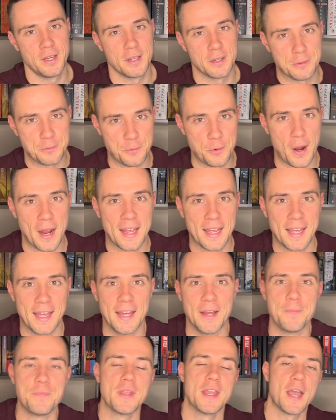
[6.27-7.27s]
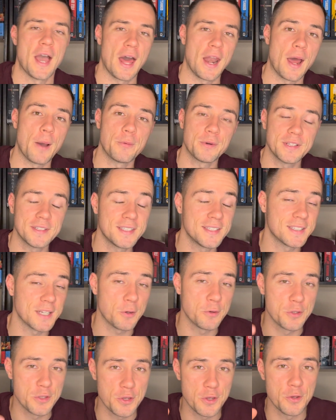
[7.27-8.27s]
right here. And I wanted to tell
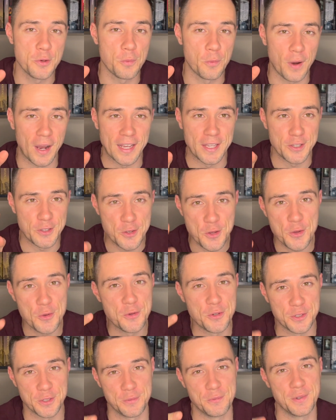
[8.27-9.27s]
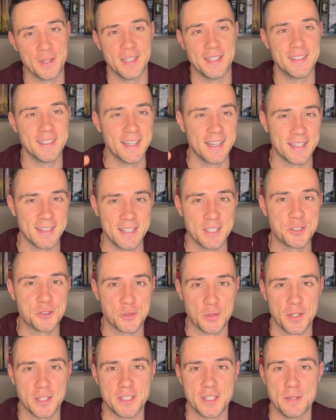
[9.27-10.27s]
you why you should read this
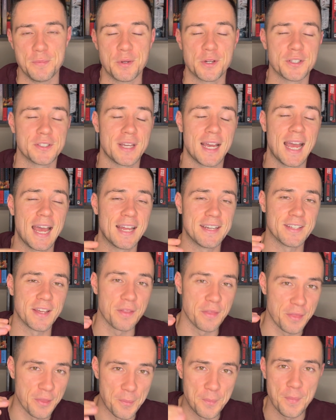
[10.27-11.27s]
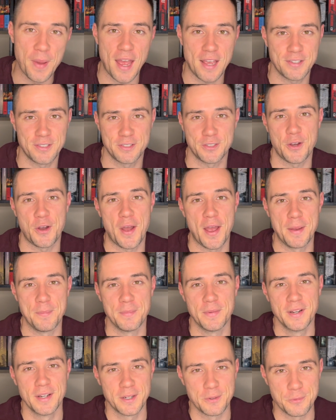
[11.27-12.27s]
trilogy because I had the best time
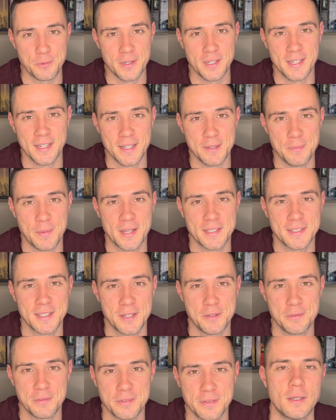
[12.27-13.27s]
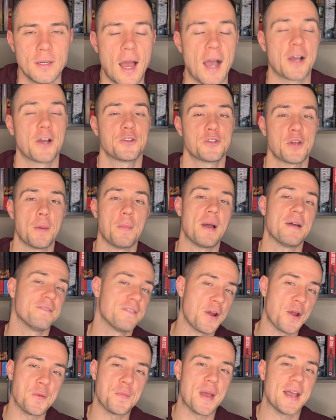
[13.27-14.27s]
reading it myself. I'm gonna try my
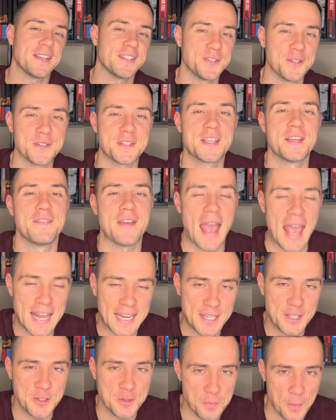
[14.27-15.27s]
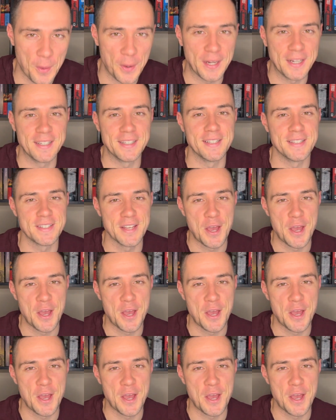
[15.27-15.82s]
very best not to give any spoilers